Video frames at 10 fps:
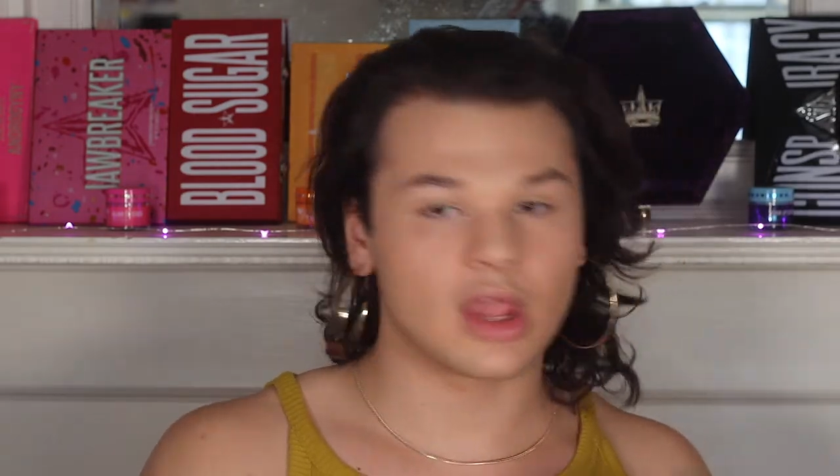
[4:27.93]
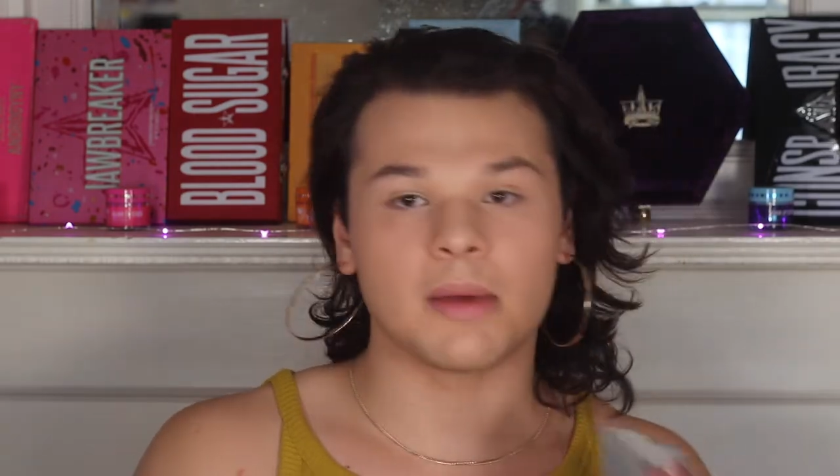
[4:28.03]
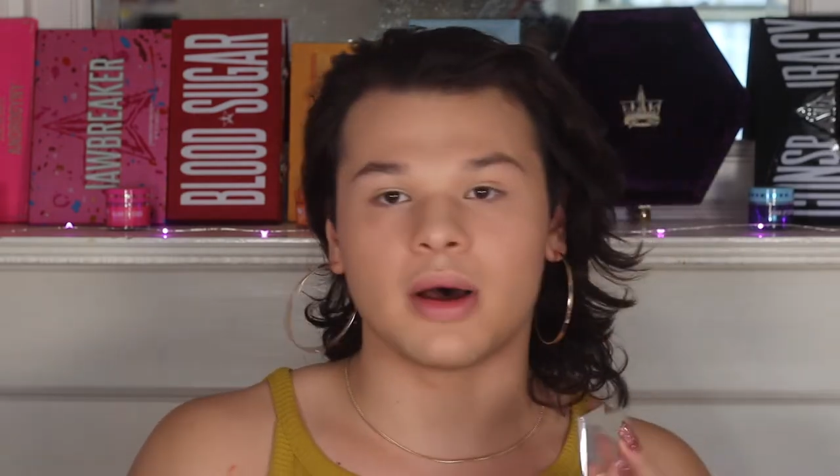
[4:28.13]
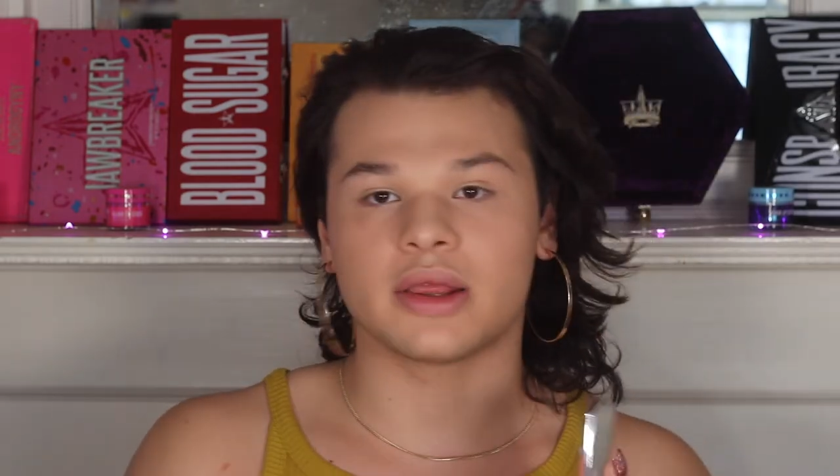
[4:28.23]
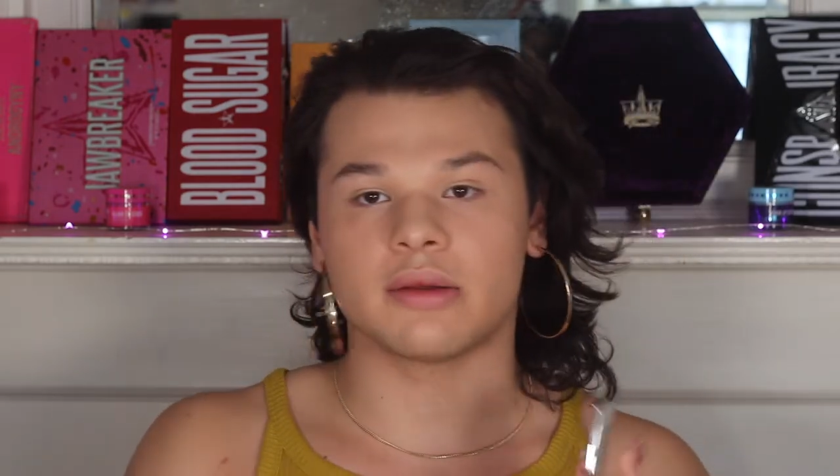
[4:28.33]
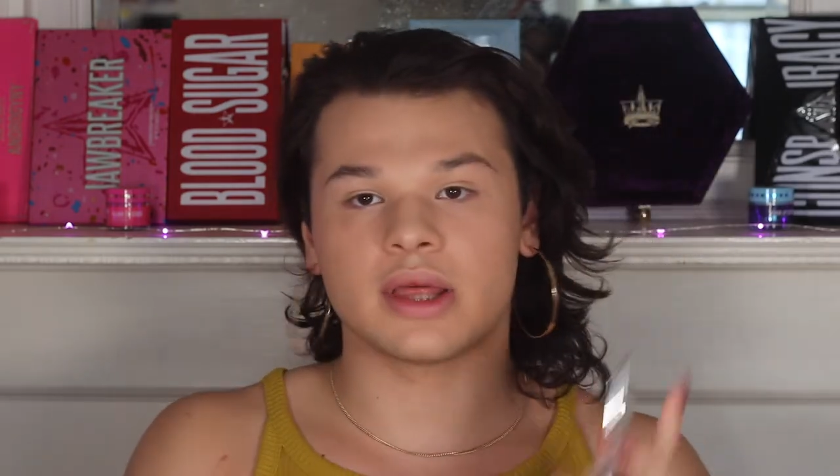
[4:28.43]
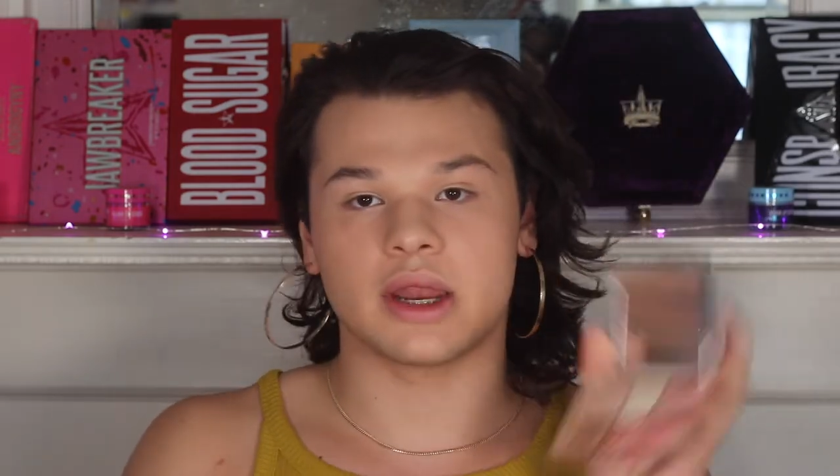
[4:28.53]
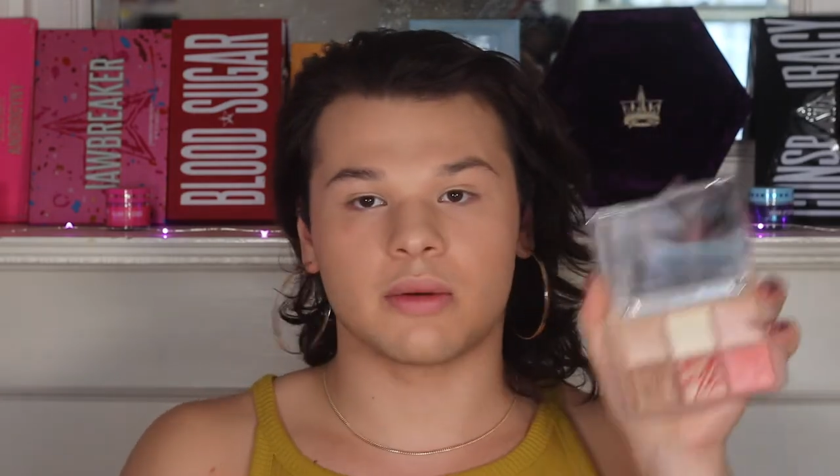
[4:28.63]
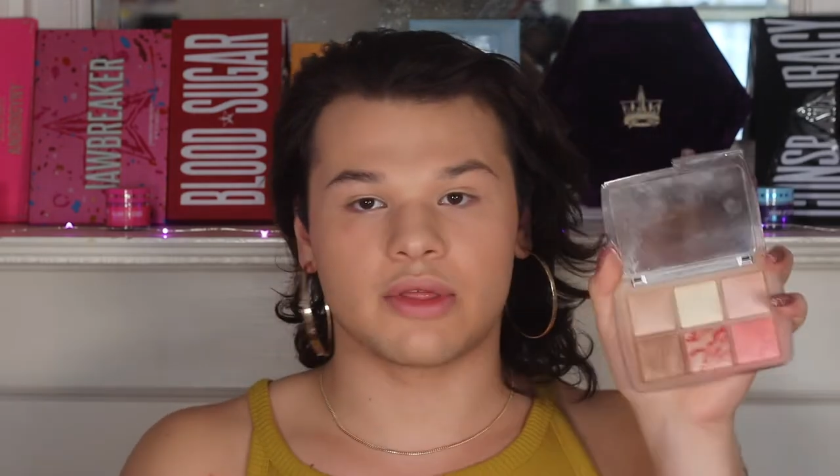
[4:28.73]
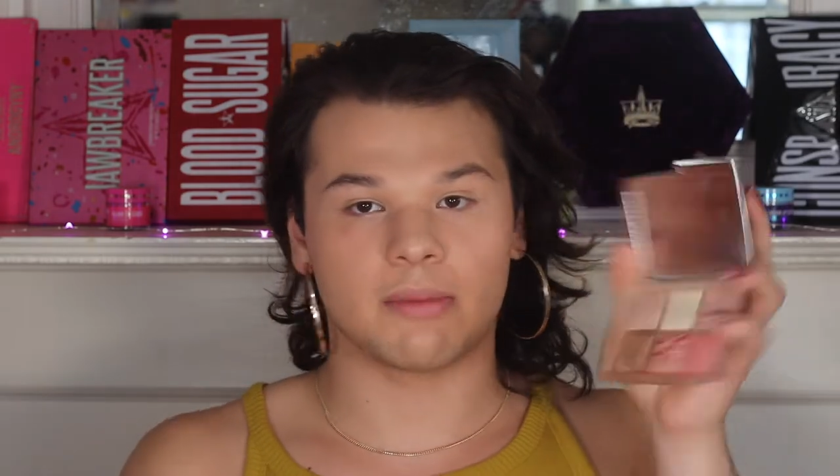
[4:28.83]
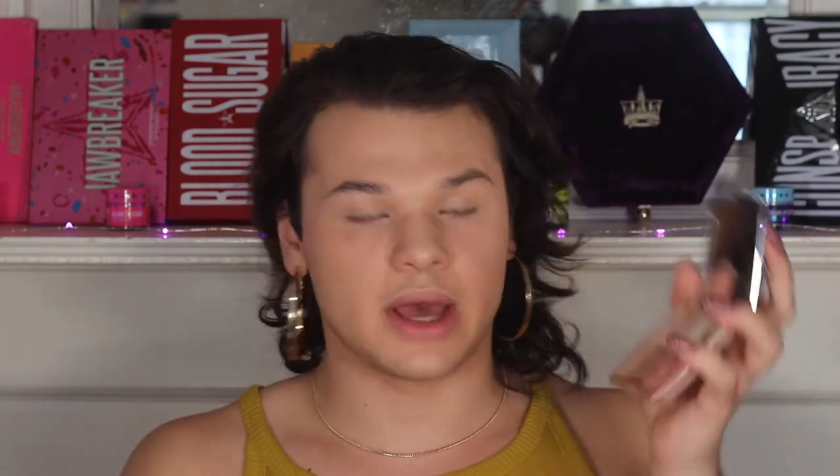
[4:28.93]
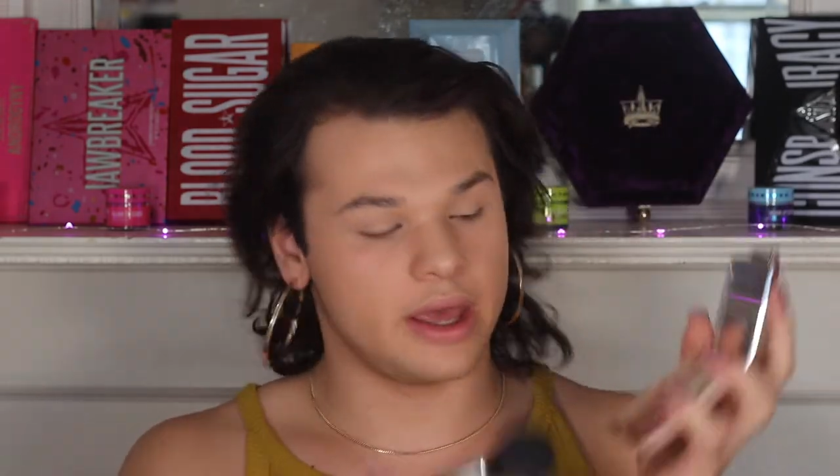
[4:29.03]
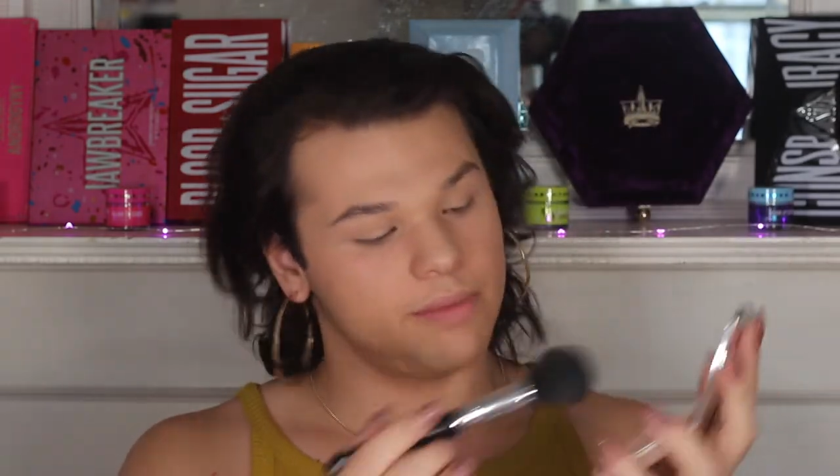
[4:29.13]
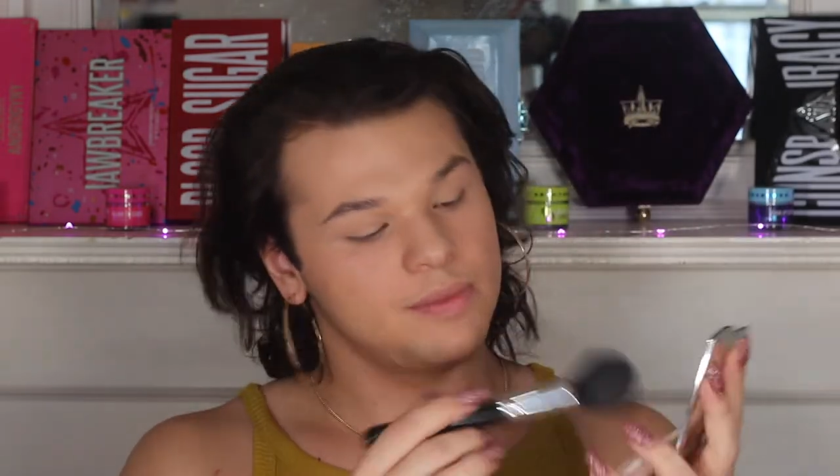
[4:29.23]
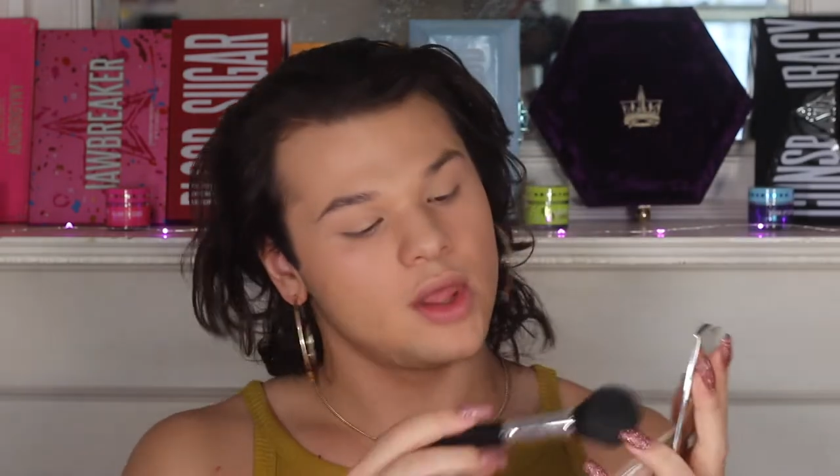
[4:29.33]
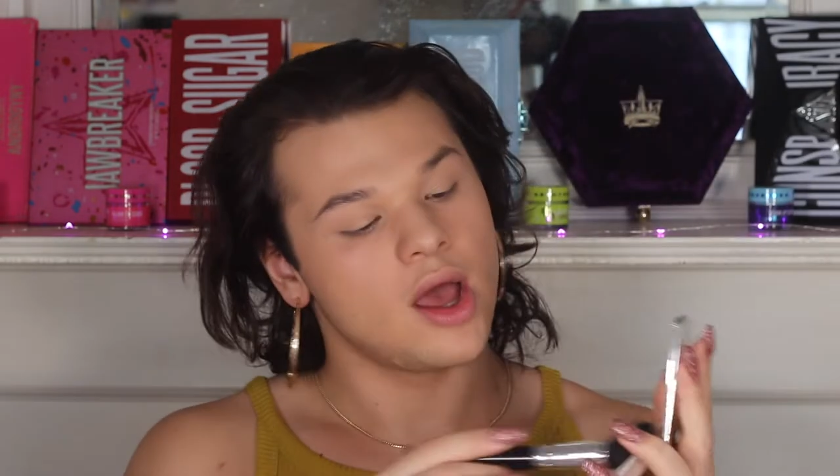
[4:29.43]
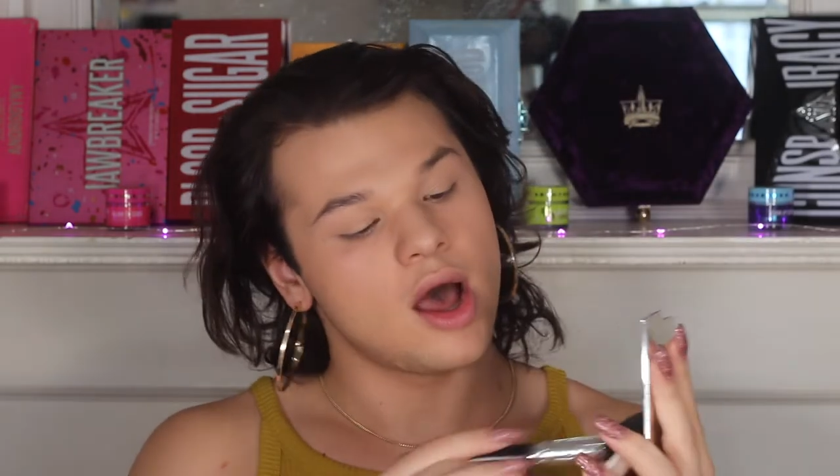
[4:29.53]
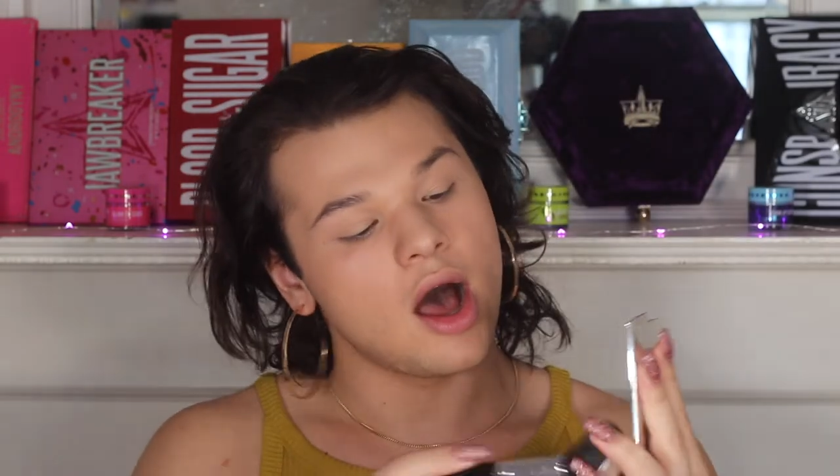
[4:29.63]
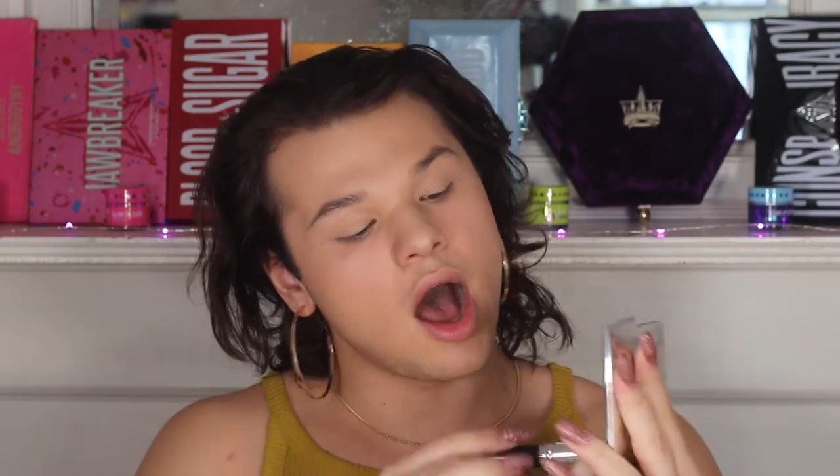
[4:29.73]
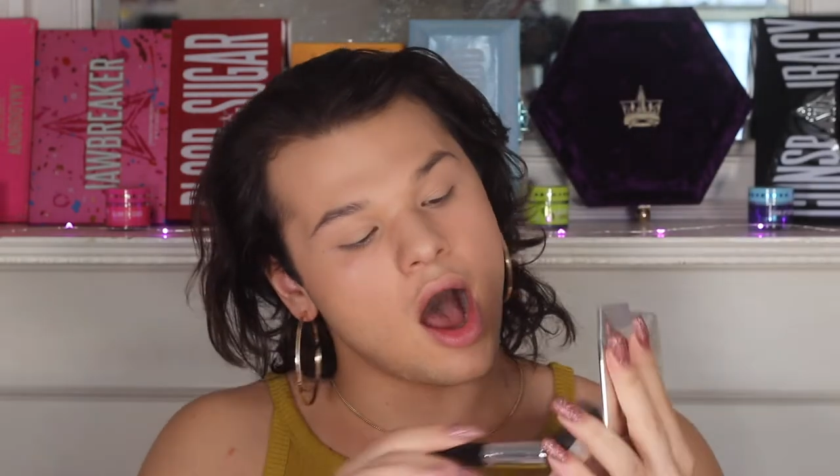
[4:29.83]
I'm also setting with my
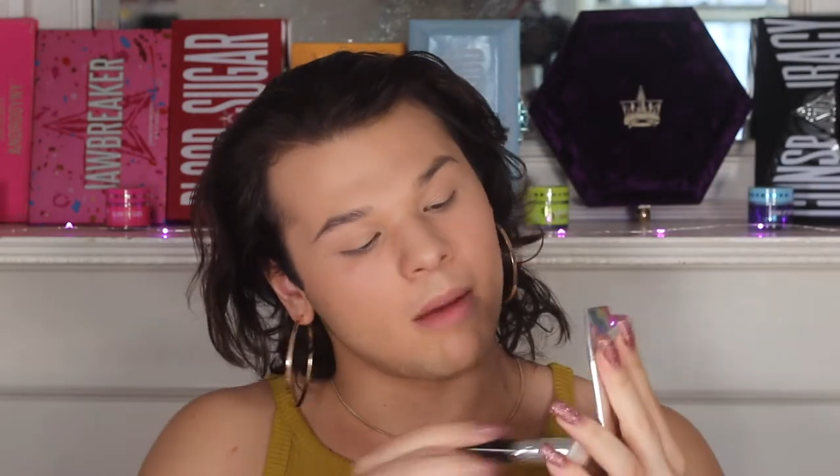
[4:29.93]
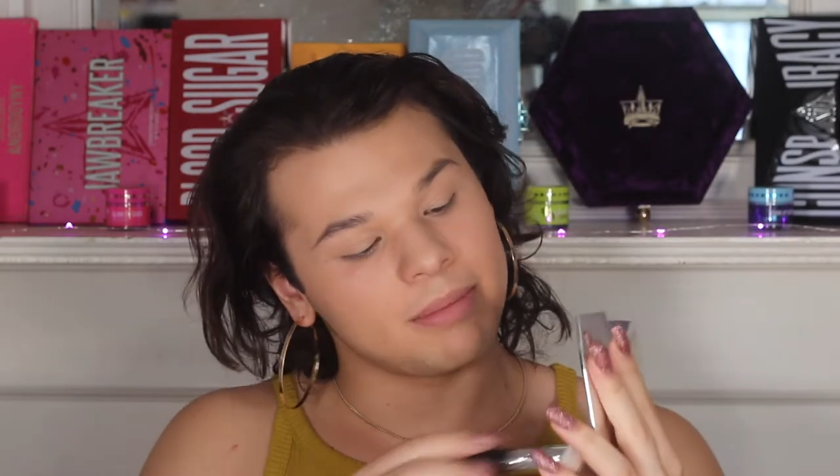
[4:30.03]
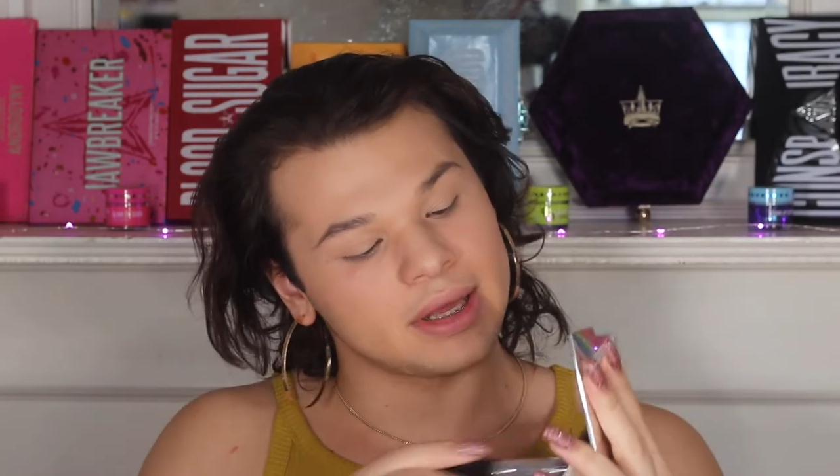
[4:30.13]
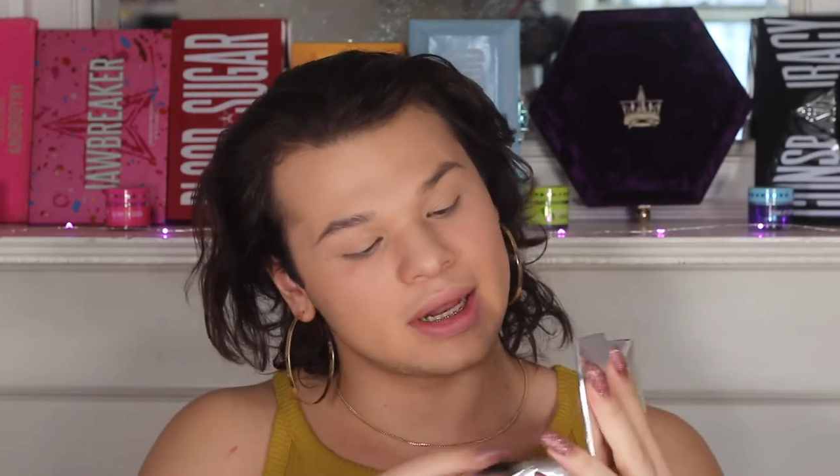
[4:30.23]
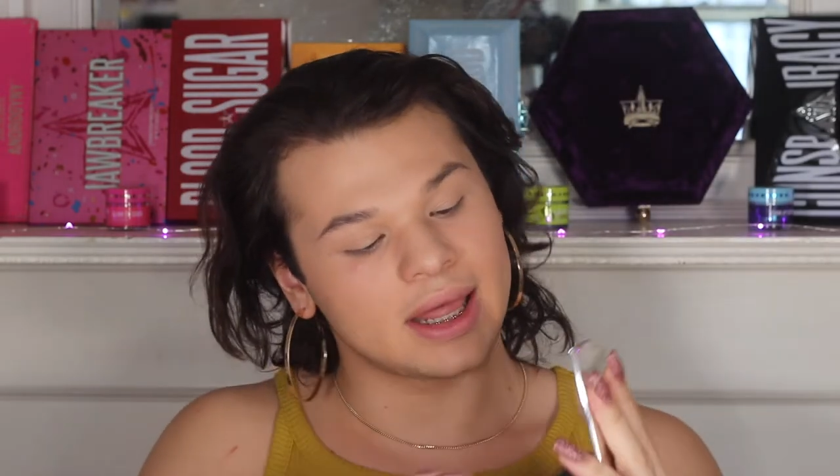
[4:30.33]
ambient